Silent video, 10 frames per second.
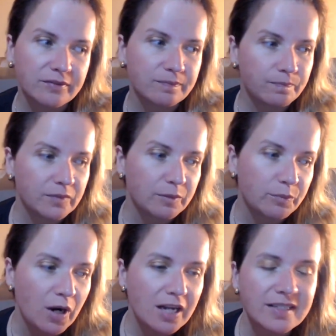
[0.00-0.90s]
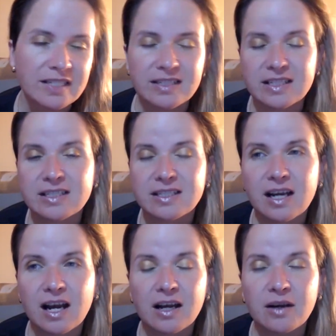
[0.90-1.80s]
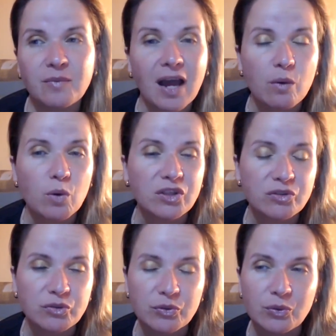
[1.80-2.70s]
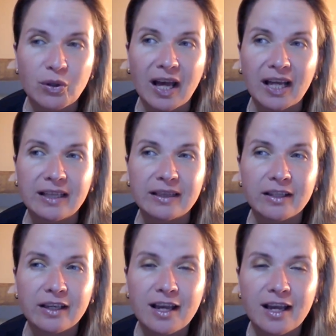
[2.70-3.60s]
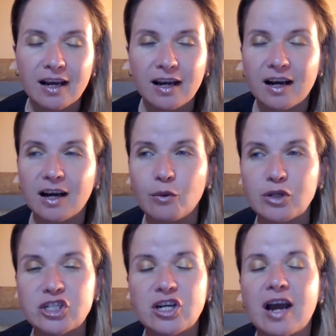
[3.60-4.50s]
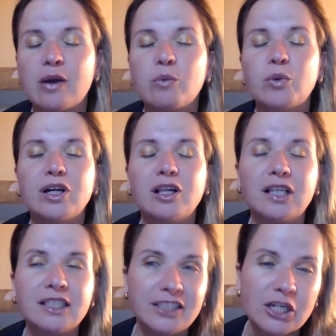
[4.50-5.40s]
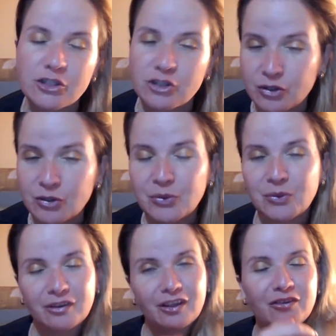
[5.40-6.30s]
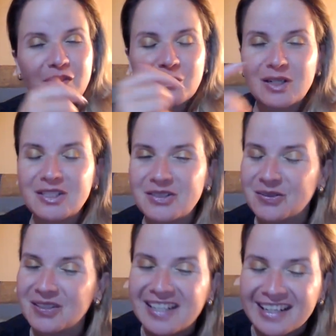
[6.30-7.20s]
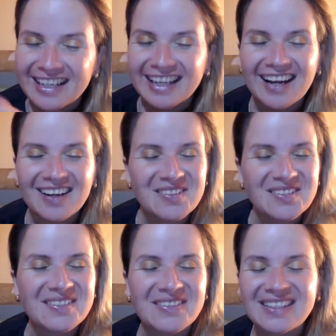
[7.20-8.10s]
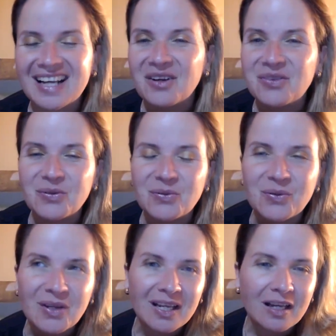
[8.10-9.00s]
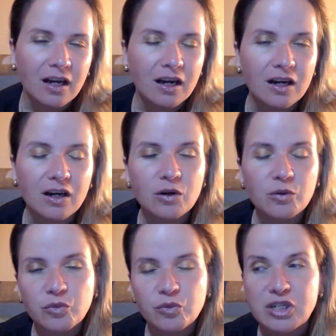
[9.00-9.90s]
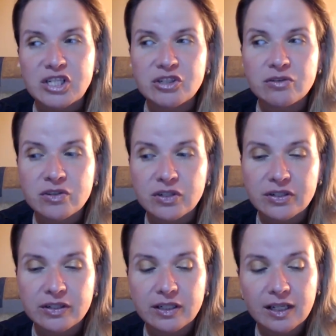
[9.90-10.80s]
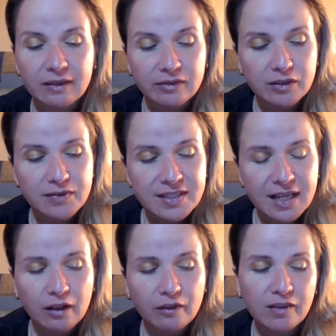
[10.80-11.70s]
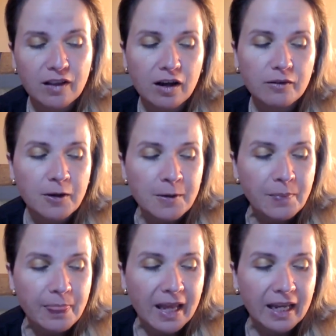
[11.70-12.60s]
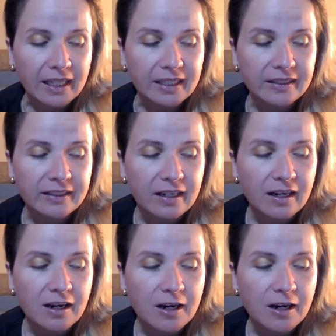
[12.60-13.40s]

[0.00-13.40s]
of the processes I went through, and which I will teach you if you want to learn how to do it, how to reach a certain level of self love, and